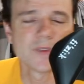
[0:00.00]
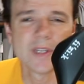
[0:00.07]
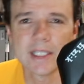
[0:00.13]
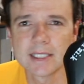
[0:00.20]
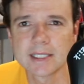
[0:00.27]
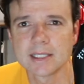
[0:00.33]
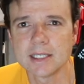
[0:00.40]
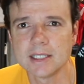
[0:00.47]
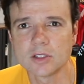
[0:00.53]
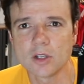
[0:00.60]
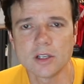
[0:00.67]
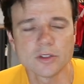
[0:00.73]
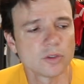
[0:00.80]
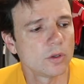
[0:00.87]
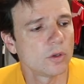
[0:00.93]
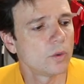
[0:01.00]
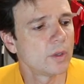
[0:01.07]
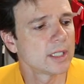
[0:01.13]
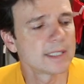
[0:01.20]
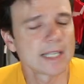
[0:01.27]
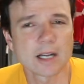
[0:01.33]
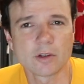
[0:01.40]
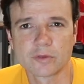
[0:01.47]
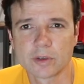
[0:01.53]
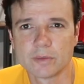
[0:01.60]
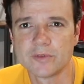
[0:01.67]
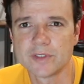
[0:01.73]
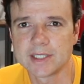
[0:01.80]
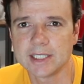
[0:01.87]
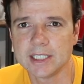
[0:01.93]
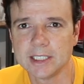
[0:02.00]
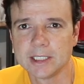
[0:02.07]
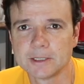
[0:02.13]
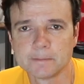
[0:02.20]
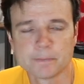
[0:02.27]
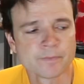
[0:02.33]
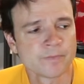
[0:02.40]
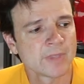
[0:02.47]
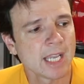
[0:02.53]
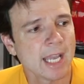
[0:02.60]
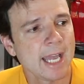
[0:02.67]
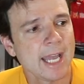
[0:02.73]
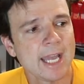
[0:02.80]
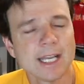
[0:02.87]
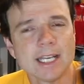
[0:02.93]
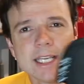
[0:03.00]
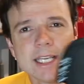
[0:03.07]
this is also a saddle from Fizik, and